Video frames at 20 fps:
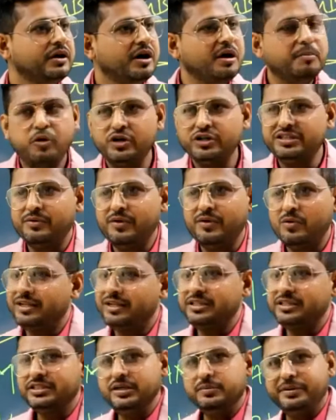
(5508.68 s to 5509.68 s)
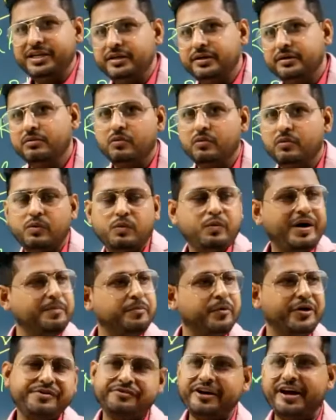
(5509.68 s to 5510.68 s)
For example, 1 GB,
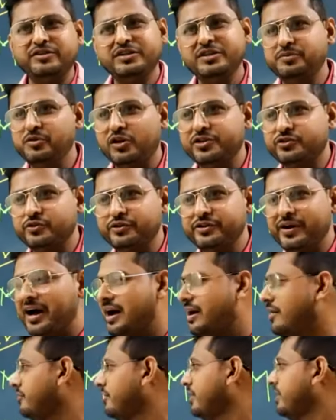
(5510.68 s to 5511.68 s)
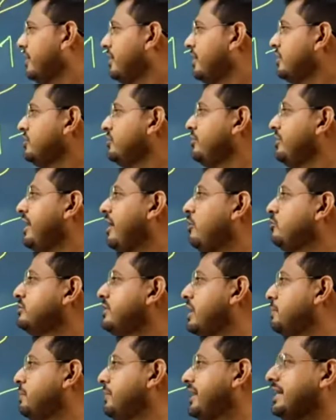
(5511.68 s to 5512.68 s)
1.5 GB also you have, you launch the
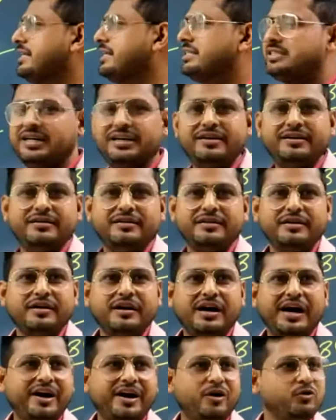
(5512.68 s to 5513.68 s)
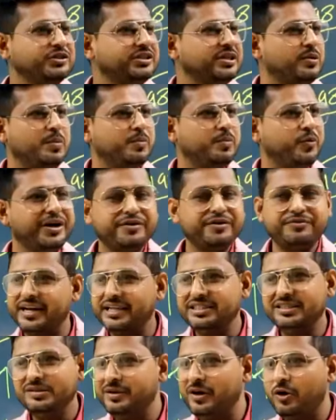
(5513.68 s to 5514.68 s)
application, around 7.5
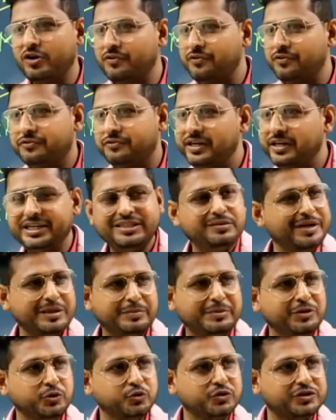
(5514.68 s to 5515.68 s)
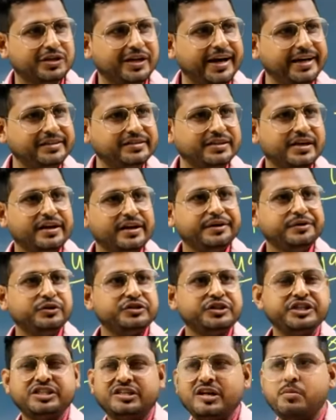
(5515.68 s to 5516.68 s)
GB out of 8 GB have been utilized, your
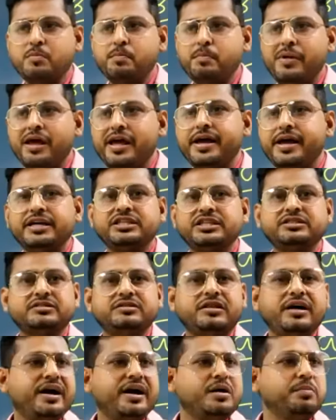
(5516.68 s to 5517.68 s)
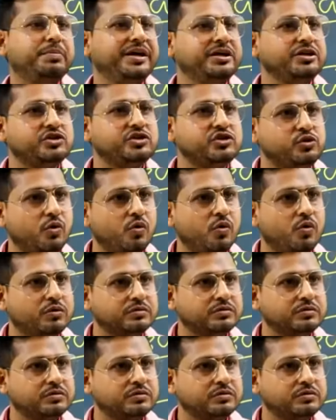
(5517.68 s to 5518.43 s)
system may start being slow.